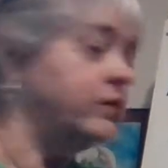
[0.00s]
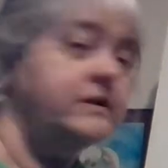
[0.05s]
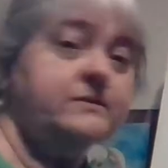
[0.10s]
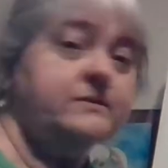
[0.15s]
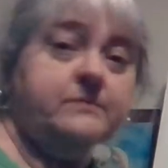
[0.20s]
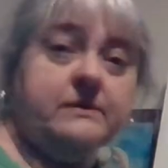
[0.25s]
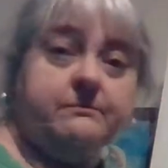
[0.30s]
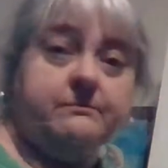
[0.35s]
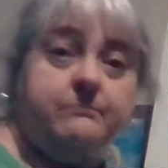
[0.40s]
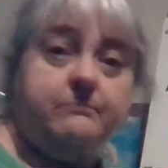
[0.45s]
going
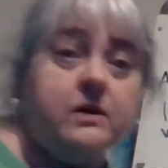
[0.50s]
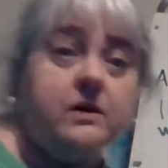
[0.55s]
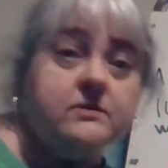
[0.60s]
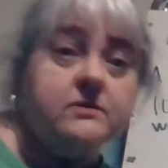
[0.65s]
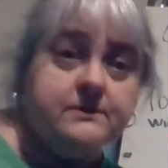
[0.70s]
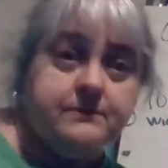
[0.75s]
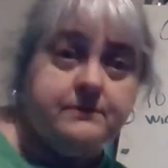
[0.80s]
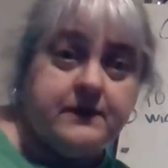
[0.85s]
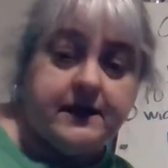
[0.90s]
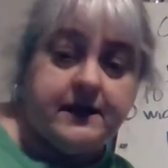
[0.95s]
to be
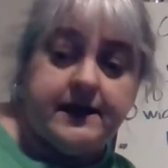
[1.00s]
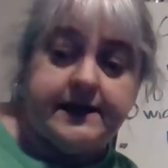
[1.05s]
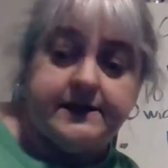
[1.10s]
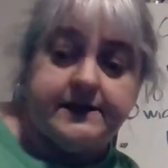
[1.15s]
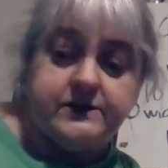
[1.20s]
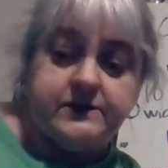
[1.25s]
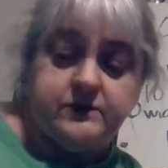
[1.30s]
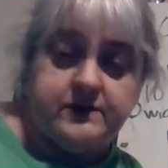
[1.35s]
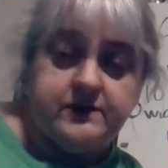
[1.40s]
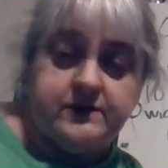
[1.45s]

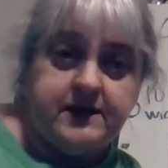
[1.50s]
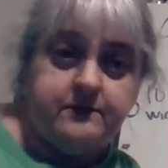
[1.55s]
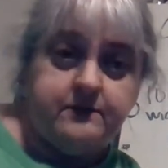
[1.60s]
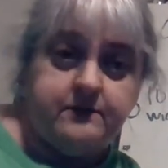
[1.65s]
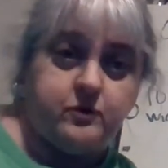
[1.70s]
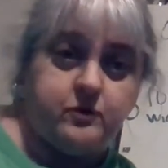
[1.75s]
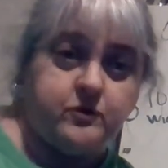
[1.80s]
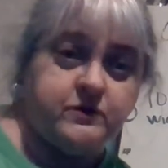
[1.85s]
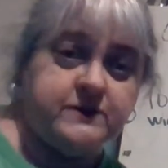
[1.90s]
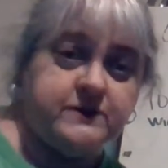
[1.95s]
multiplying two
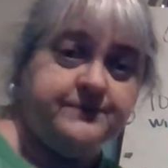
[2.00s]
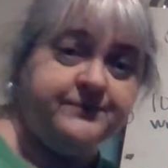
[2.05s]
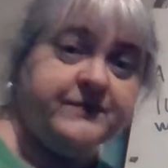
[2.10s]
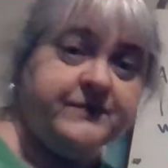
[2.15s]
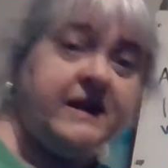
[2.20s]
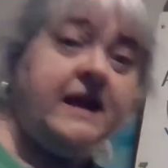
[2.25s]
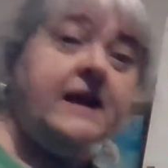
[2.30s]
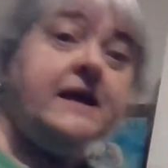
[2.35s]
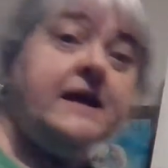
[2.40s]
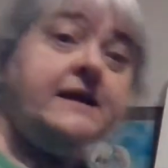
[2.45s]
numbers.
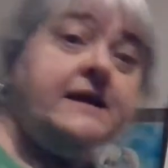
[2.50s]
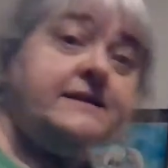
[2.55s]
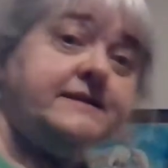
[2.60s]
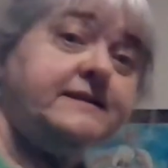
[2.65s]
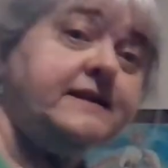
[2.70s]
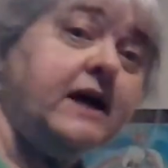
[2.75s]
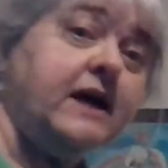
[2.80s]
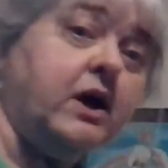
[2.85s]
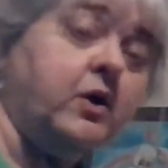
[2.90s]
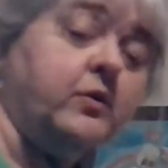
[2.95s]

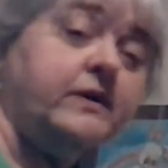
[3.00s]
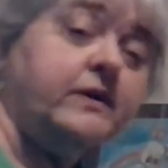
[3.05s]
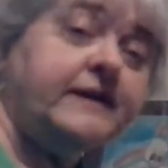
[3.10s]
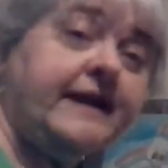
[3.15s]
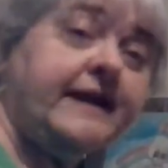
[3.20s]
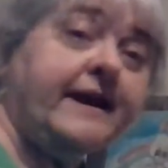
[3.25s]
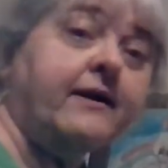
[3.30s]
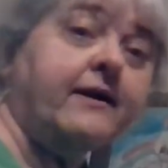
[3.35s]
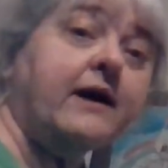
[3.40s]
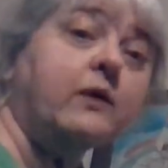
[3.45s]
So
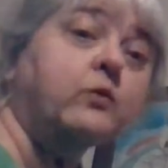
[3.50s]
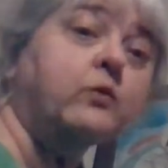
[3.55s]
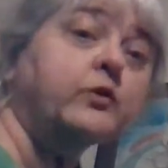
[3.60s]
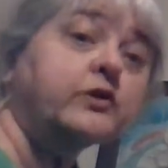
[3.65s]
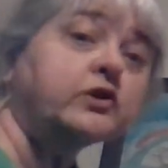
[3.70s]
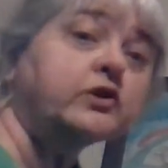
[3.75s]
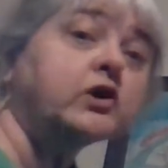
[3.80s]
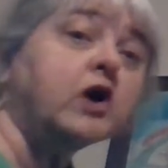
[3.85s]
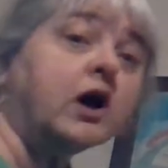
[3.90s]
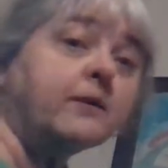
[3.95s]
now I
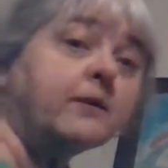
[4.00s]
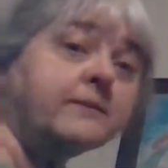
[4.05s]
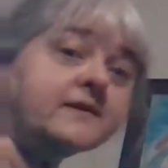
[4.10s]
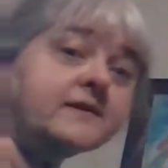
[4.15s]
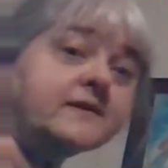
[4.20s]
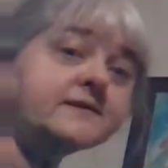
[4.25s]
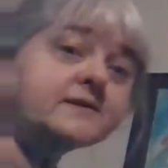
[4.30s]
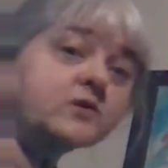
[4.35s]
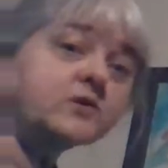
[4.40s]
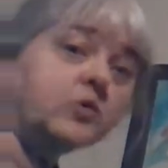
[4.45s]
want you to copy
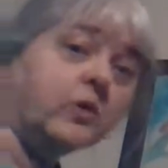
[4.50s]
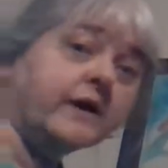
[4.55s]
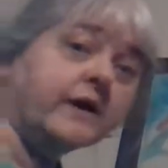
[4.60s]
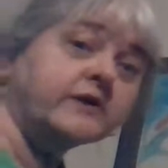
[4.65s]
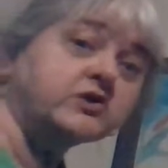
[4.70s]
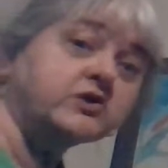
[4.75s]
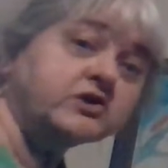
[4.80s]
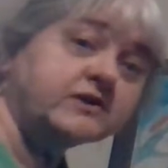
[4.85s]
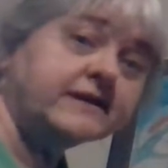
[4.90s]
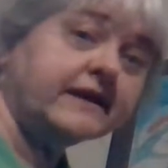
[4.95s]
this
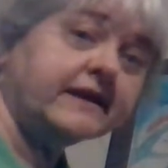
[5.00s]
equation